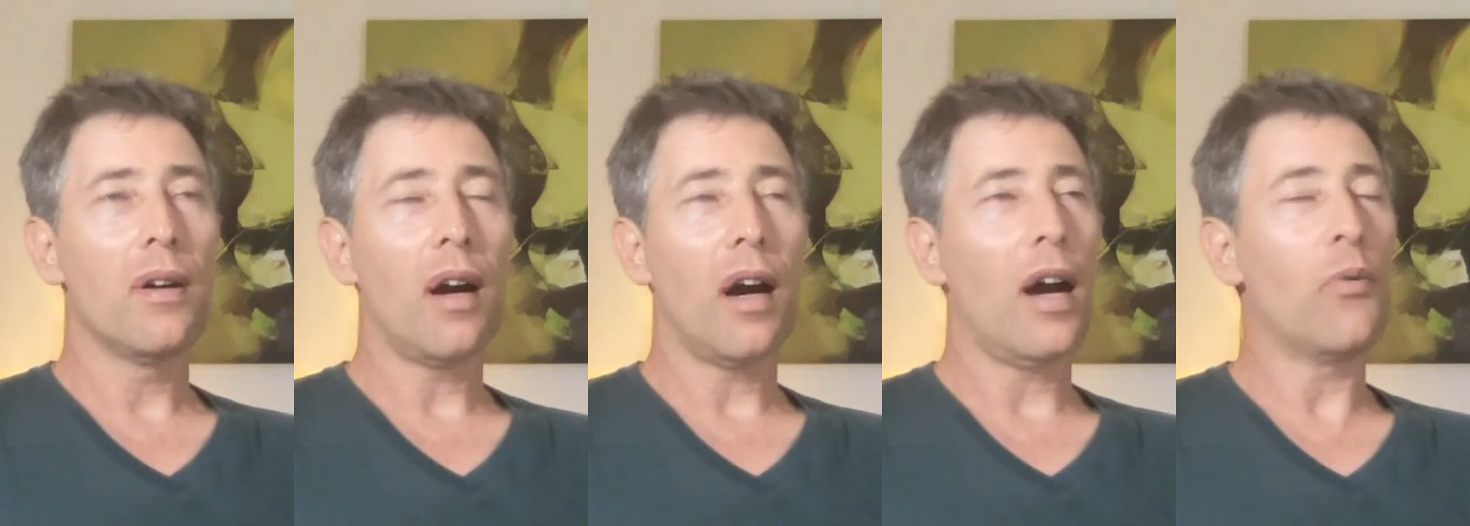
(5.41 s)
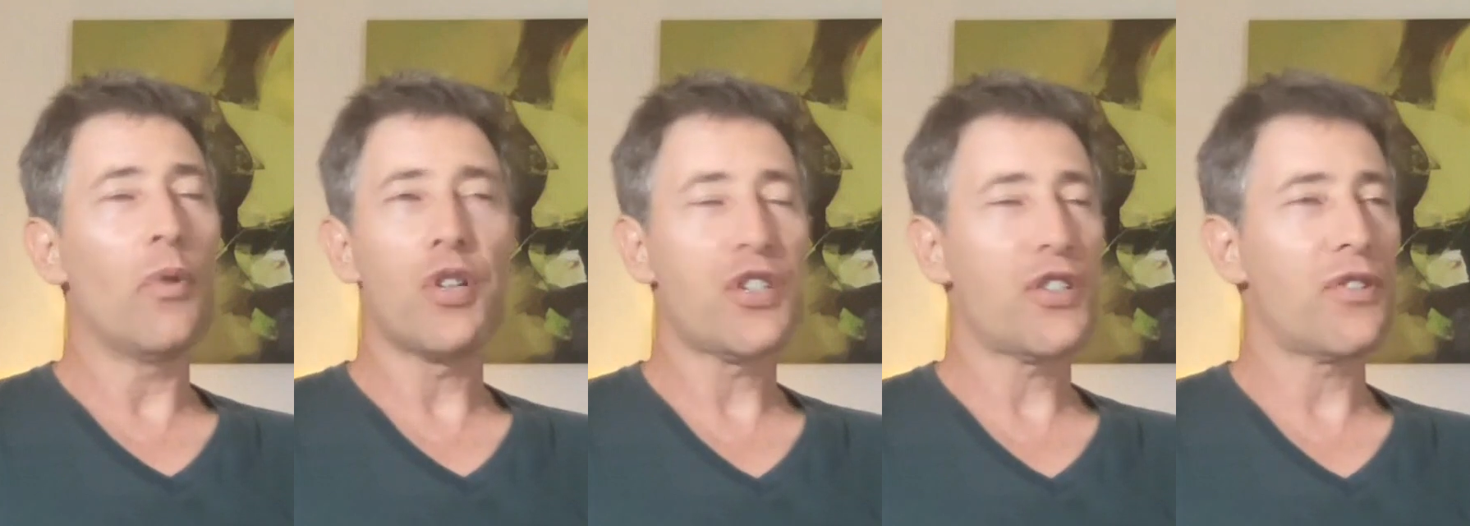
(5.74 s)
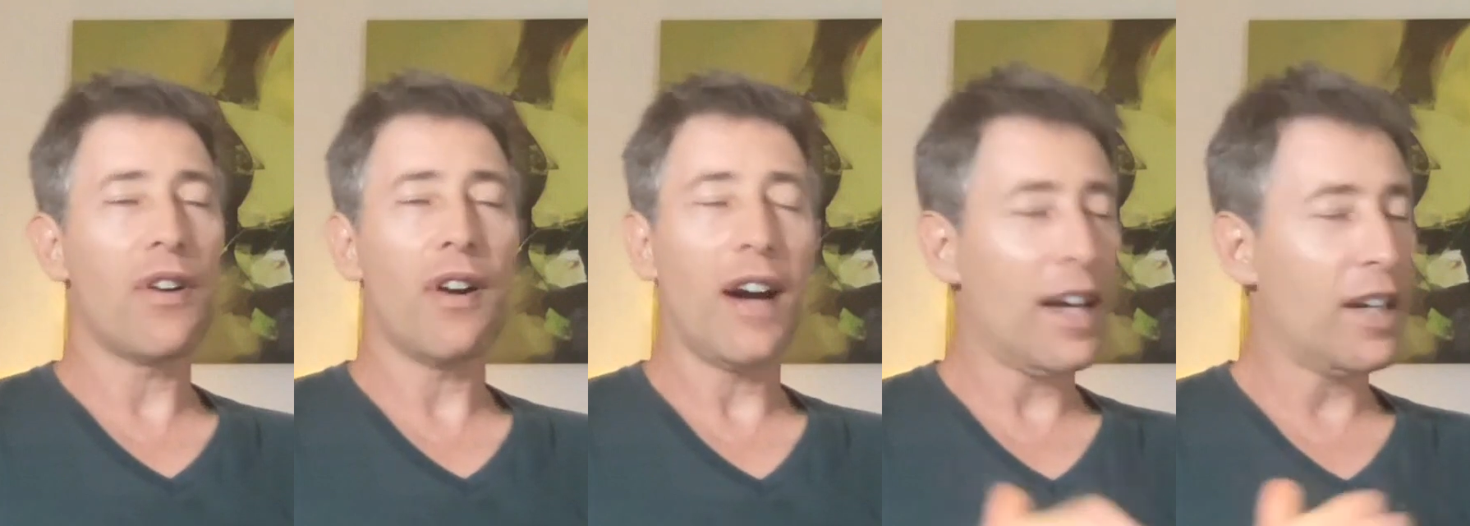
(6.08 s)
I wish
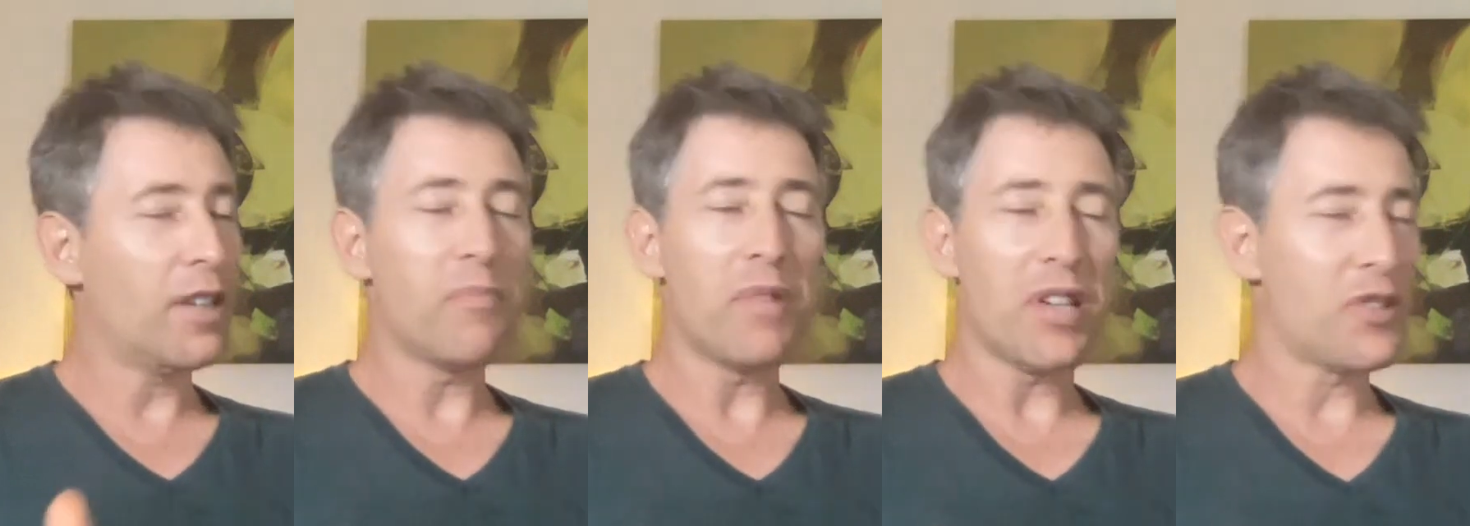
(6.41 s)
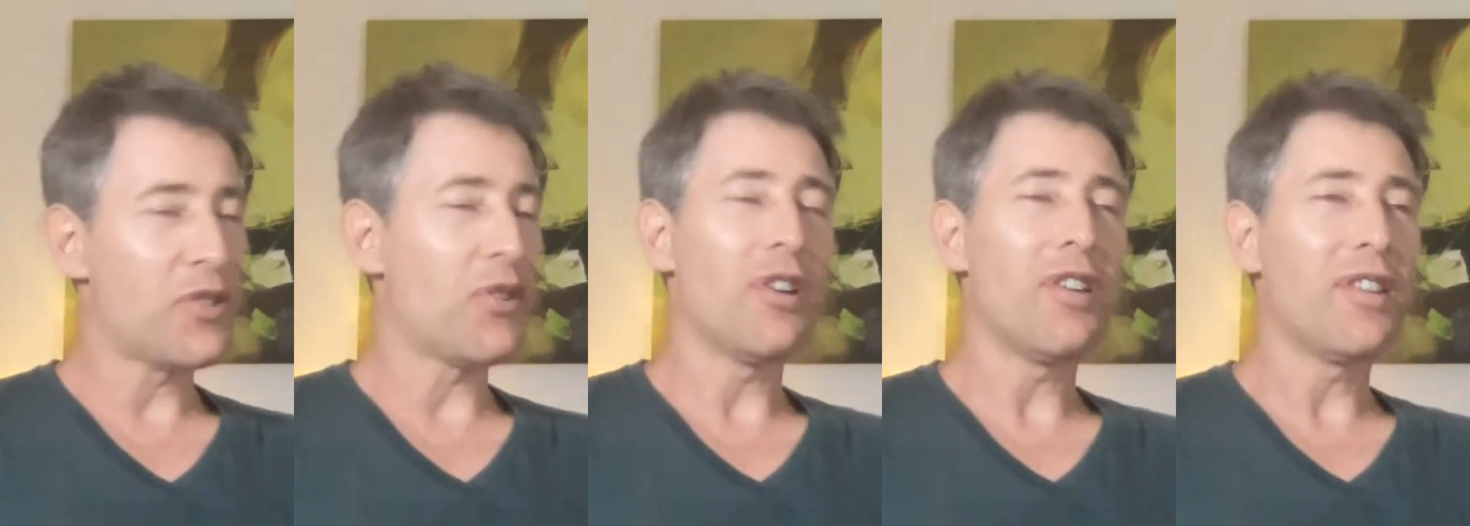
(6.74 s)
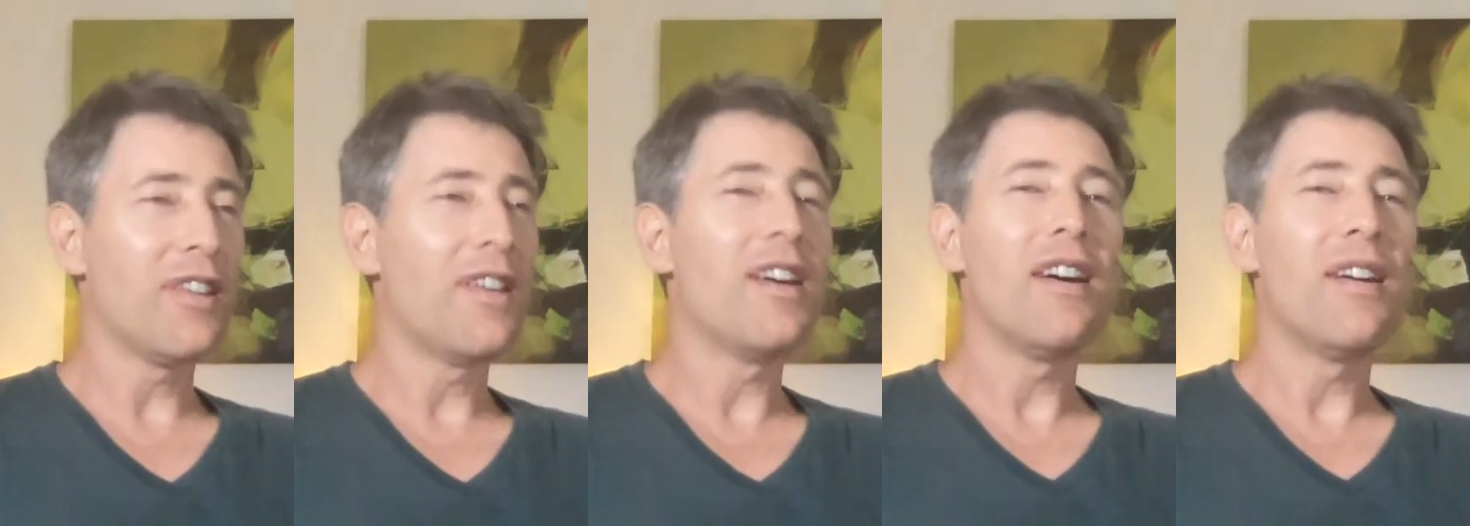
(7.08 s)
I could be as good
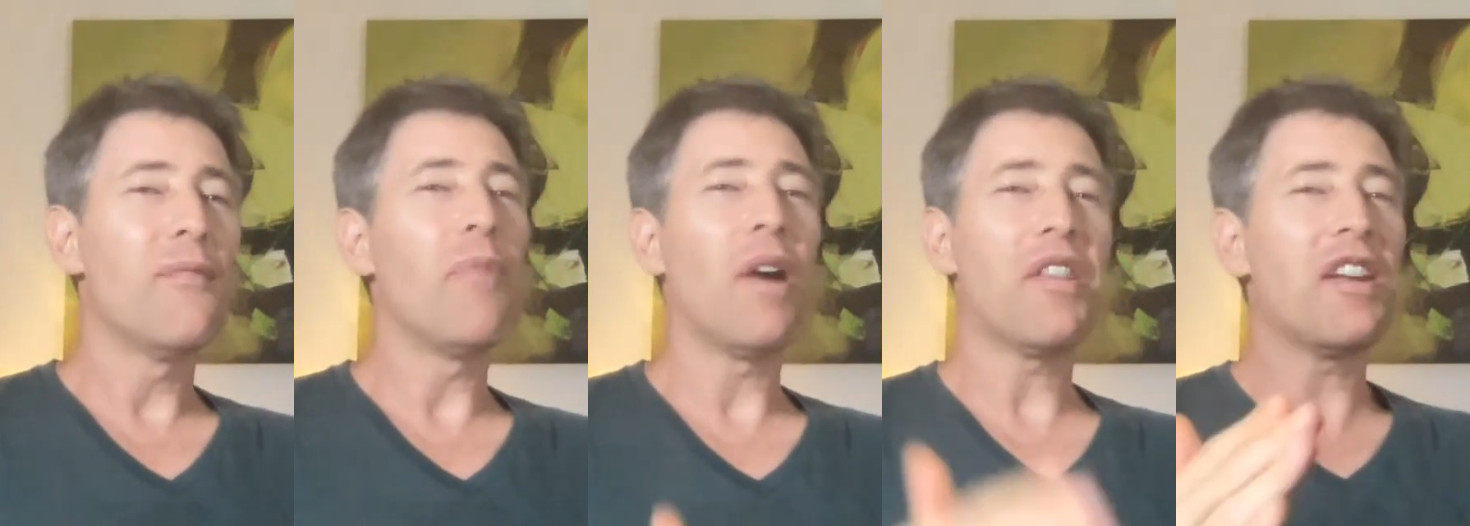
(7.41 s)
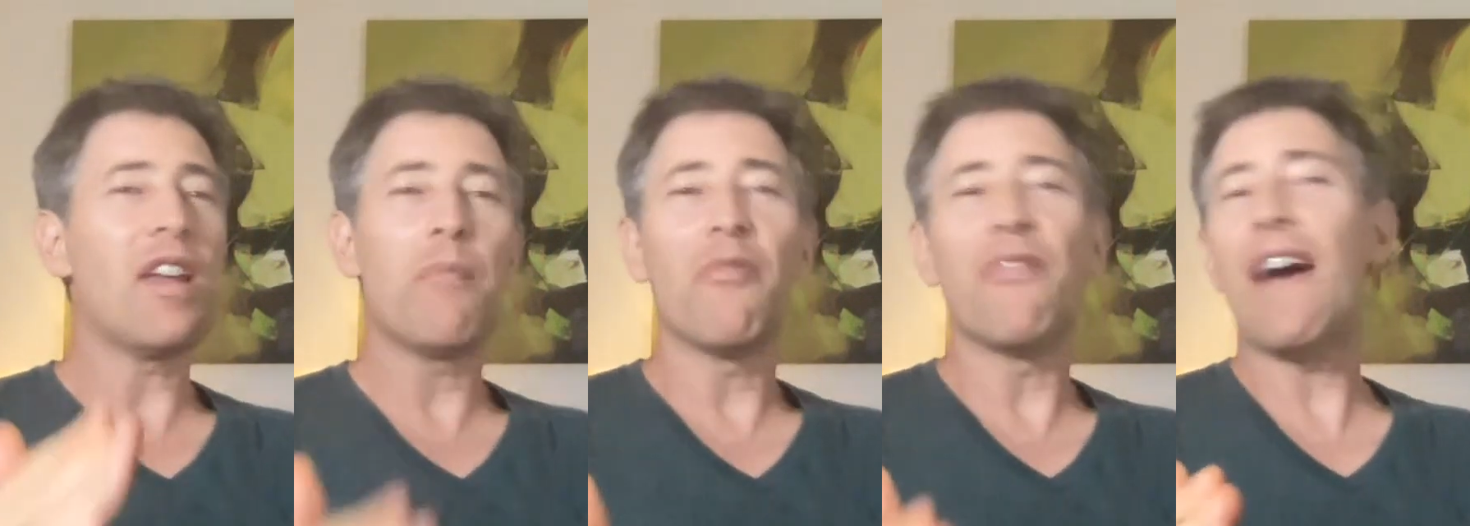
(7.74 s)
by the name of